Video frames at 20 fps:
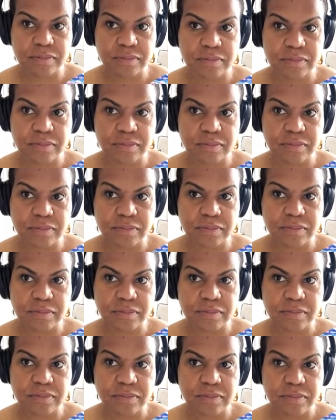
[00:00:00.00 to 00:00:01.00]

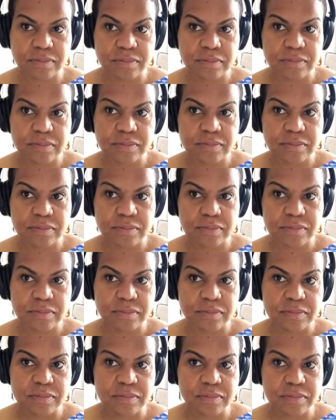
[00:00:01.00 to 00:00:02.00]

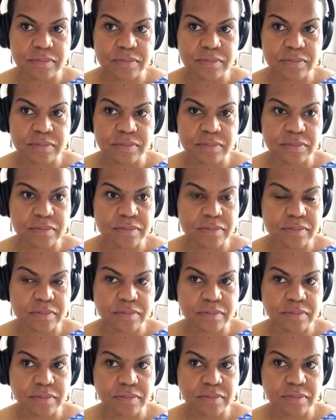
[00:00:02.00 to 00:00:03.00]

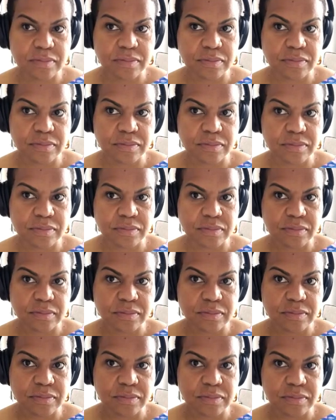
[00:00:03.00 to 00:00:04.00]

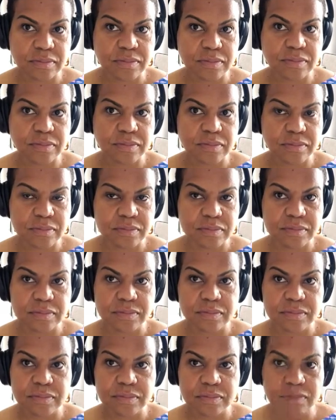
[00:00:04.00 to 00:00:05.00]

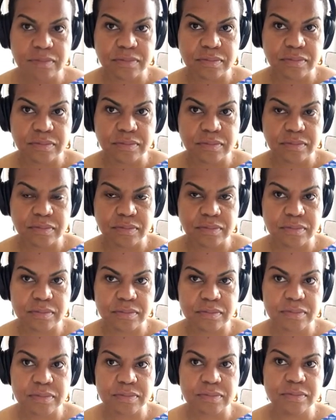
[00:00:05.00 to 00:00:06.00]

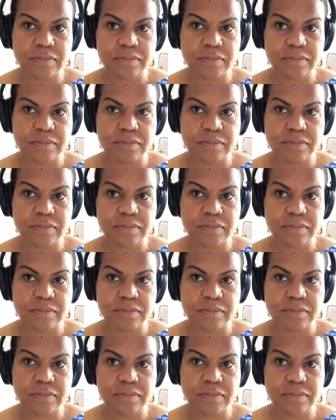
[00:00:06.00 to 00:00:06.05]
(silent)